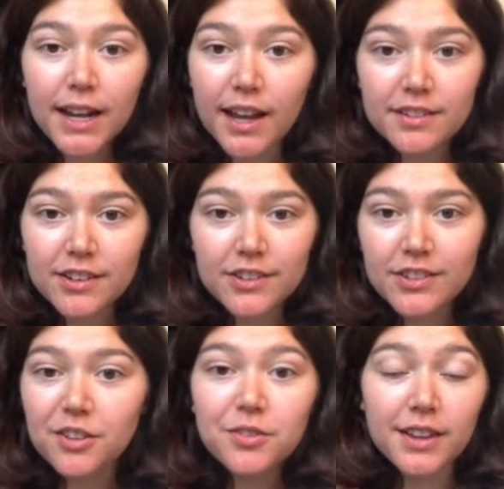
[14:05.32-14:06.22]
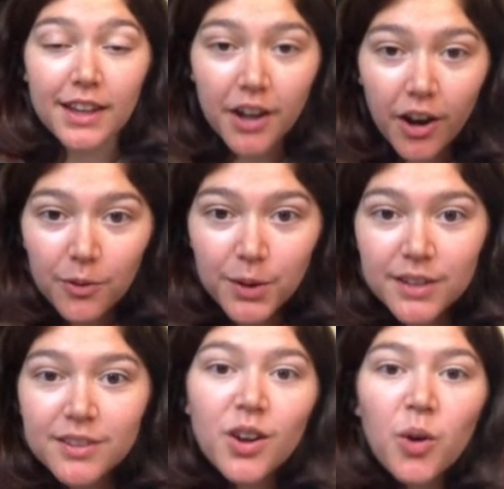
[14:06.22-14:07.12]
ask ourselves, like
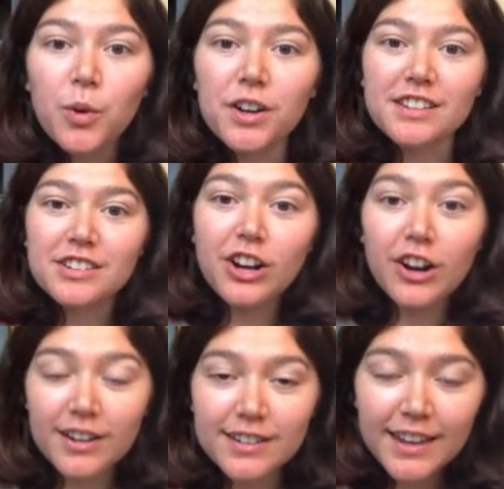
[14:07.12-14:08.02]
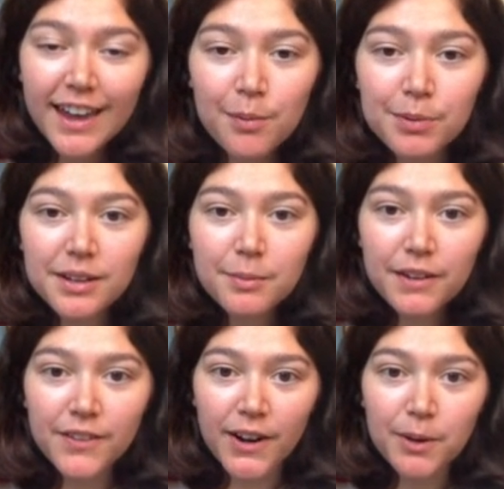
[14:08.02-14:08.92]
always, what is currently happening to my
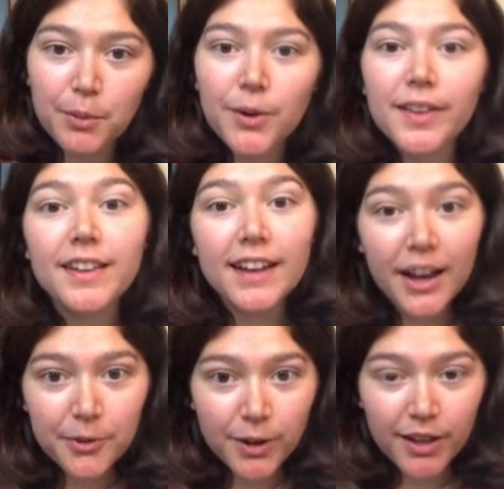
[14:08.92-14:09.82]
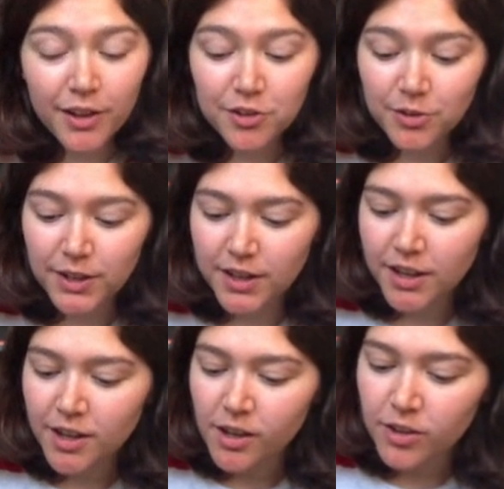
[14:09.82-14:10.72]
variable, and then how do I undo it?
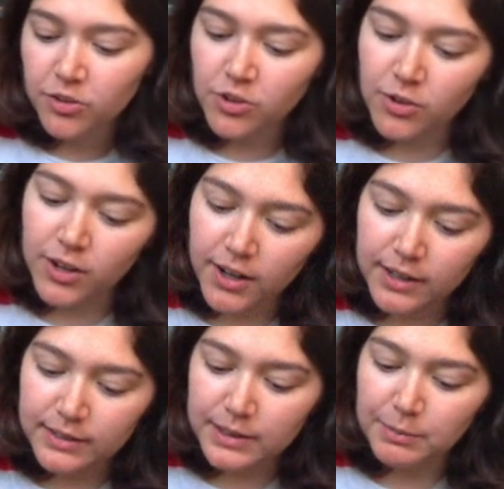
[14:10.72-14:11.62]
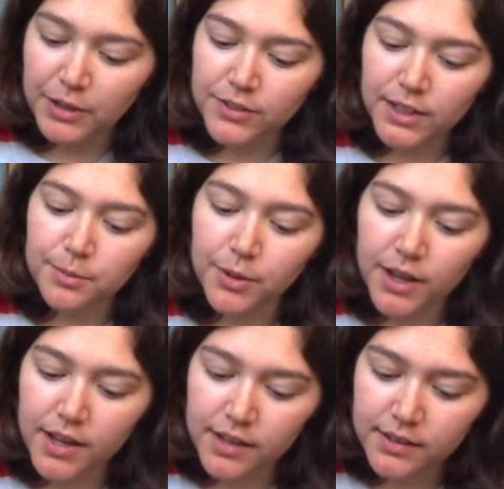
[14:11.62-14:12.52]
So currently my variable
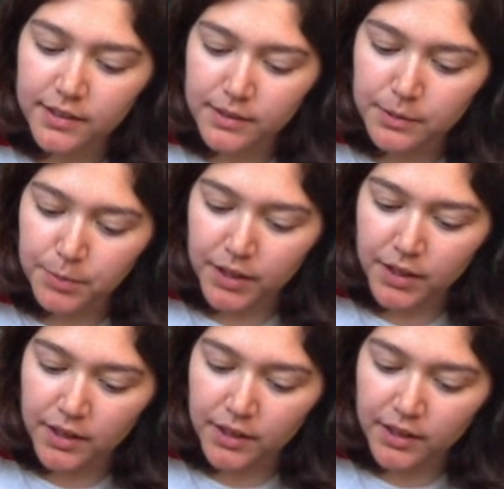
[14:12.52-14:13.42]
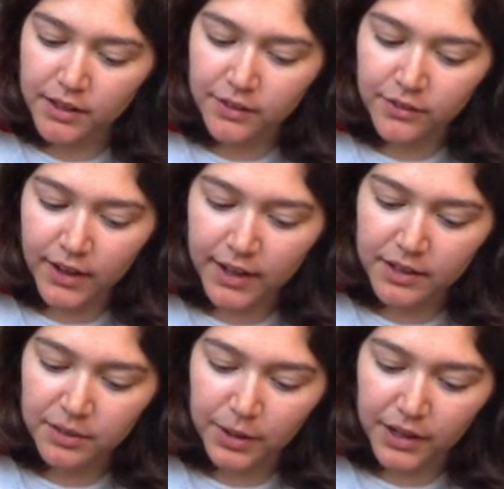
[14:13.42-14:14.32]
x is being
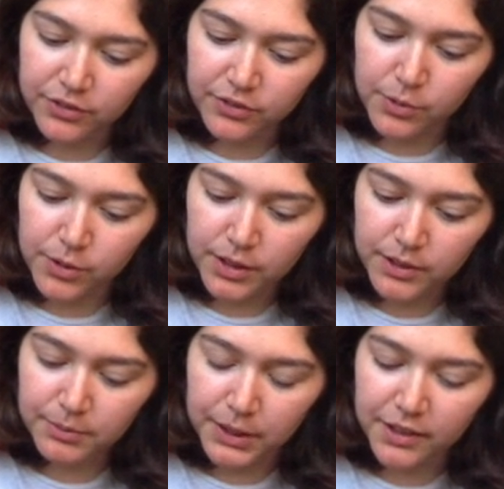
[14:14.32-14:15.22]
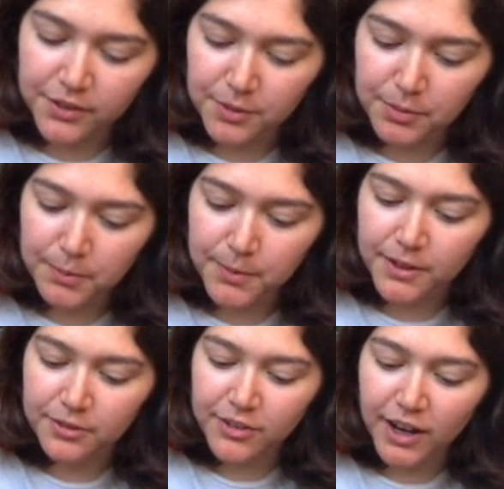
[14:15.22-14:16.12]
divided by 4, because remember
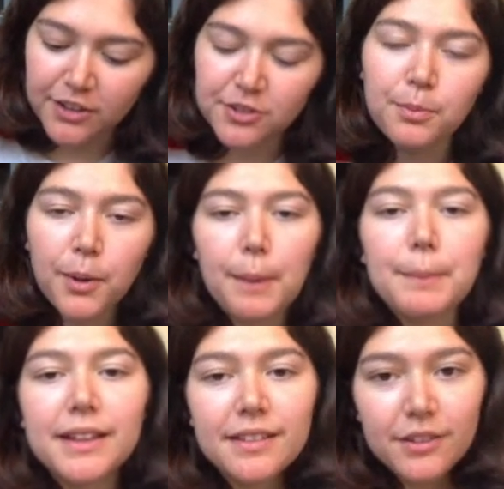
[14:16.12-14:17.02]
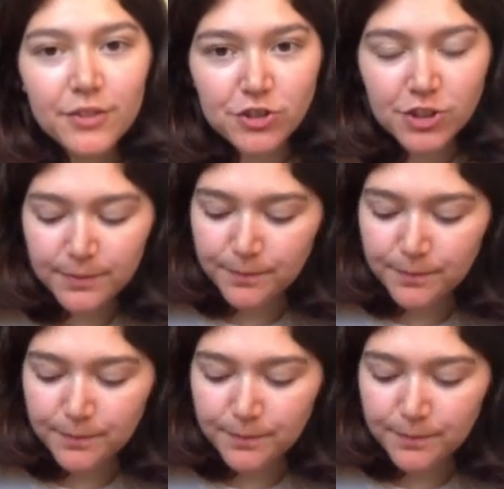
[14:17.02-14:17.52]
a fraction bar means division.